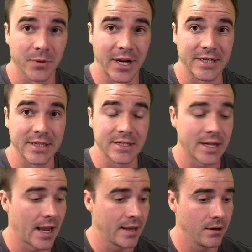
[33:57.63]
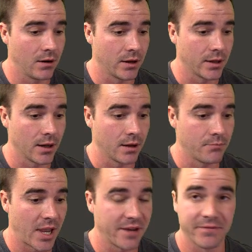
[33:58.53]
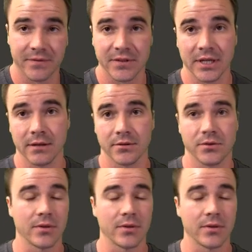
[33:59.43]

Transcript: that's what I did today on May 15th,